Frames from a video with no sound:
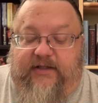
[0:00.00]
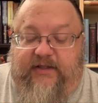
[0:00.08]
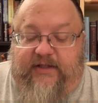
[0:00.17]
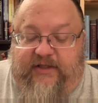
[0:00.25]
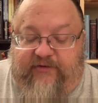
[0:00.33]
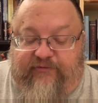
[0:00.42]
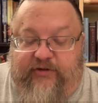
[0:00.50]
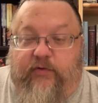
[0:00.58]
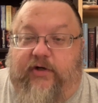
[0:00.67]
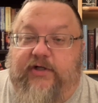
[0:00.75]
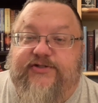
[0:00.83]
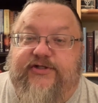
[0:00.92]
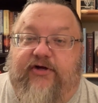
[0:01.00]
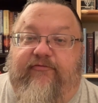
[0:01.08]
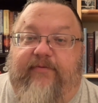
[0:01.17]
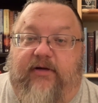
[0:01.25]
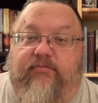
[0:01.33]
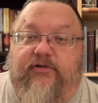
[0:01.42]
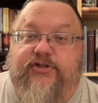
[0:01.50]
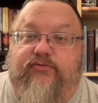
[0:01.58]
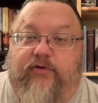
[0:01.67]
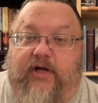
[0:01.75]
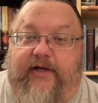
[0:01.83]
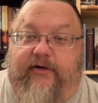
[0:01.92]
If you are a self-published
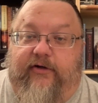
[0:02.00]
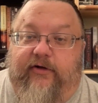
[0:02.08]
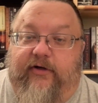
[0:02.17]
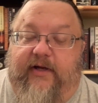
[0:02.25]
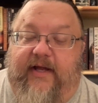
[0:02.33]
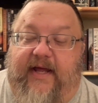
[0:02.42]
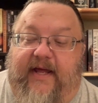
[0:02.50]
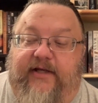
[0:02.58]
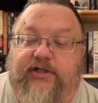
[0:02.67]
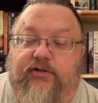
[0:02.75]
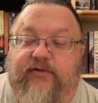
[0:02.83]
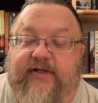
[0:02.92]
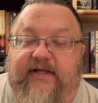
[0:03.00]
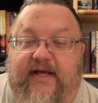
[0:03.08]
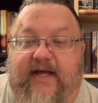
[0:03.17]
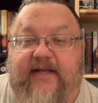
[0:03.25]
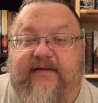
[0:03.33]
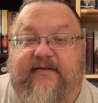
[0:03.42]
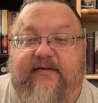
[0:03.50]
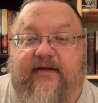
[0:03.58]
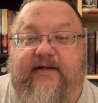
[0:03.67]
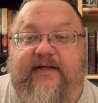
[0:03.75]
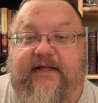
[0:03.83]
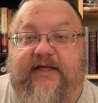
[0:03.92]
writer and you get
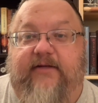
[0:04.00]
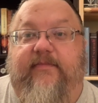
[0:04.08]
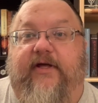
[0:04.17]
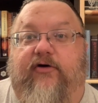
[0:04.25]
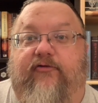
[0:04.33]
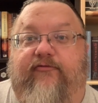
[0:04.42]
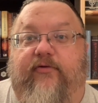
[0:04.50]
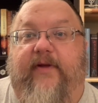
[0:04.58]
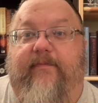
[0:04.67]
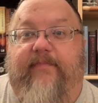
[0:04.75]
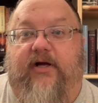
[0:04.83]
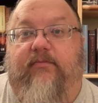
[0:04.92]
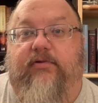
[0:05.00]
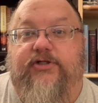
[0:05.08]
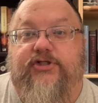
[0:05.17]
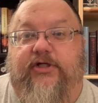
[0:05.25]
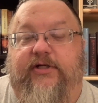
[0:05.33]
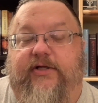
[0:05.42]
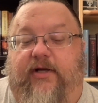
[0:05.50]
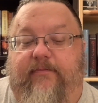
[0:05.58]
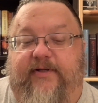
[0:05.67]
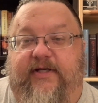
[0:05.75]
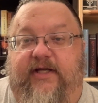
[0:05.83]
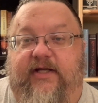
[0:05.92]
an email from a publishing
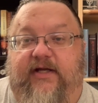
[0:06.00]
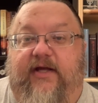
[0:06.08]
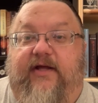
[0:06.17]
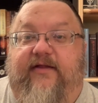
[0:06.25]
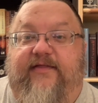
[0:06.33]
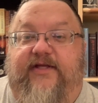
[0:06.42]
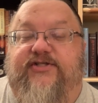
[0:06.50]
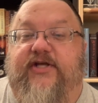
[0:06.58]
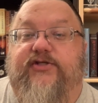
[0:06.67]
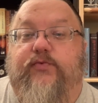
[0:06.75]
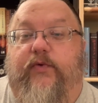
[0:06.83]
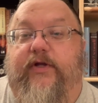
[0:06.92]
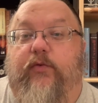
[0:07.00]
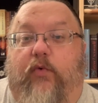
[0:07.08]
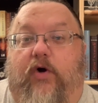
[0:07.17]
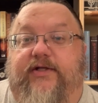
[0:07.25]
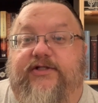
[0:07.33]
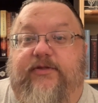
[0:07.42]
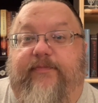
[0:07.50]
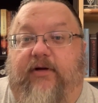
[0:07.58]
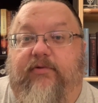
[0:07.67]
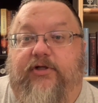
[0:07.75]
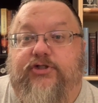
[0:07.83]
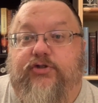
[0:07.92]
company that says, we want to
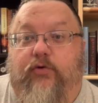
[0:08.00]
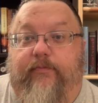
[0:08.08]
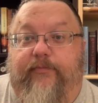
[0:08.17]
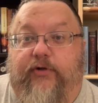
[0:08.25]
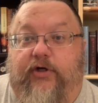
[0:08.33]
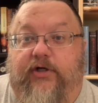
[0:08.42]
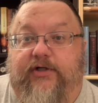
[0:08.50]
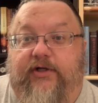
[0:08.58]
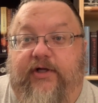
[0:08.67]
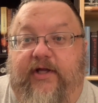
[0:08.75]
publish your book,